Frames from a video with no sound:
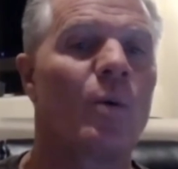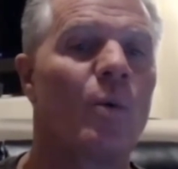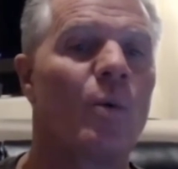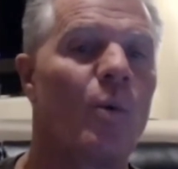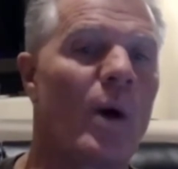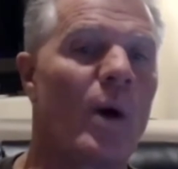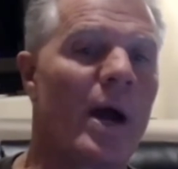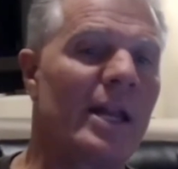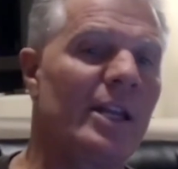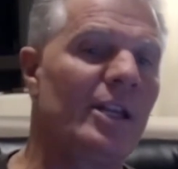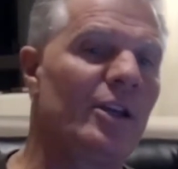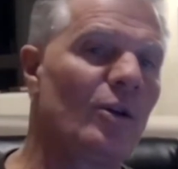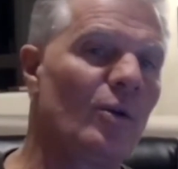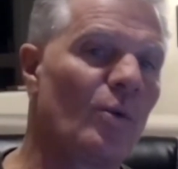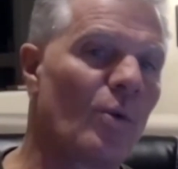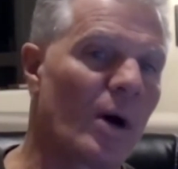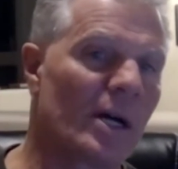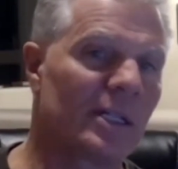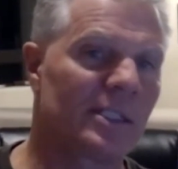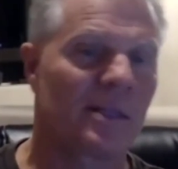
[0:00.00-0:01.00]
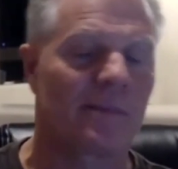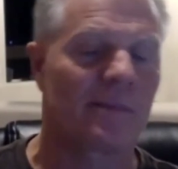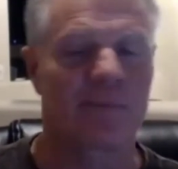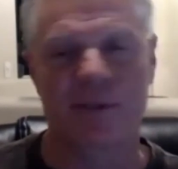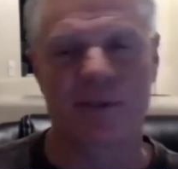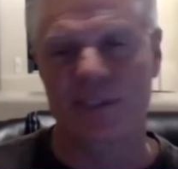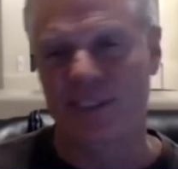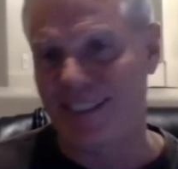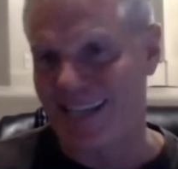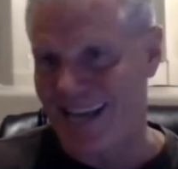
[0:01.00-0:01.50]
when you want to
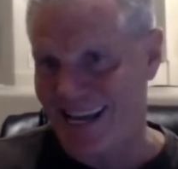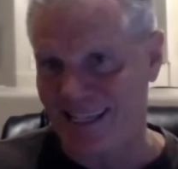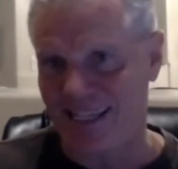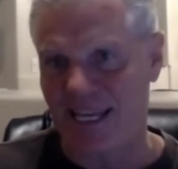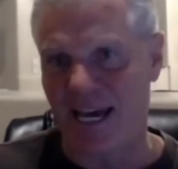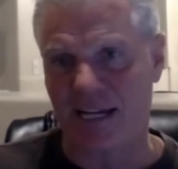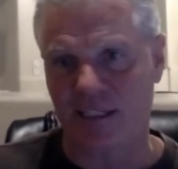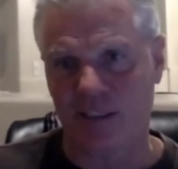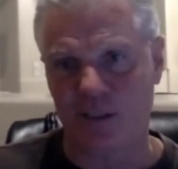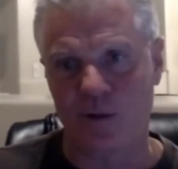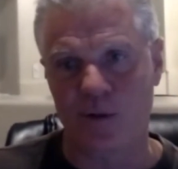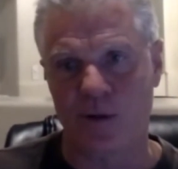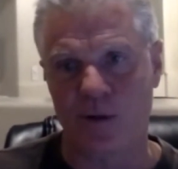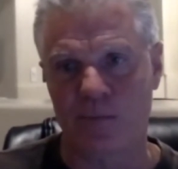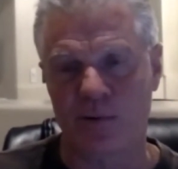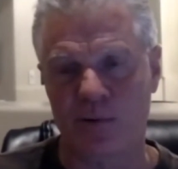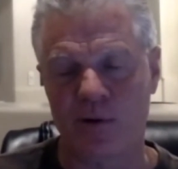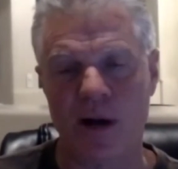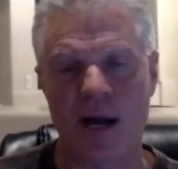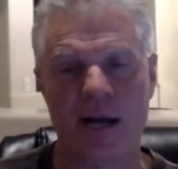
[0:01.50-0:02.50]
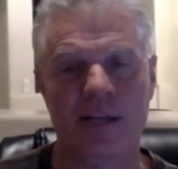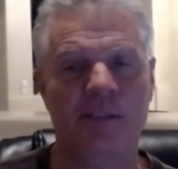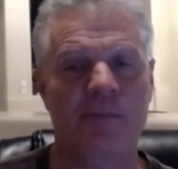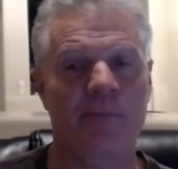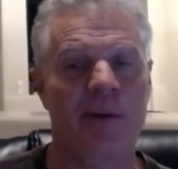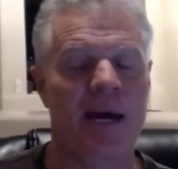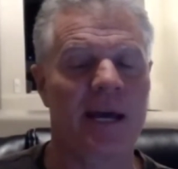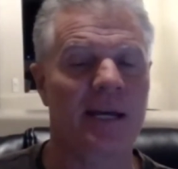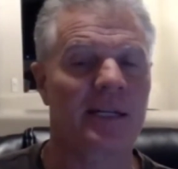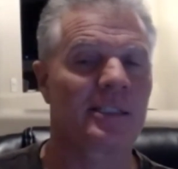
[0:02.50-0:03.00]
present that to a
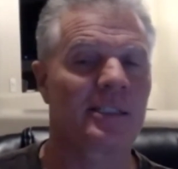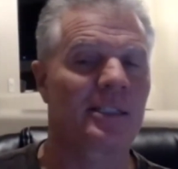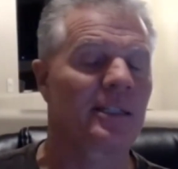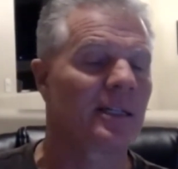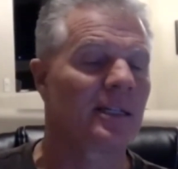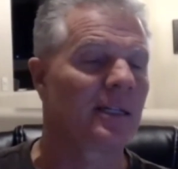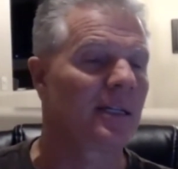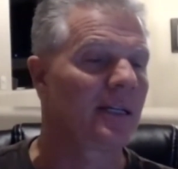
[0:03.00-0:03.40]
prospect,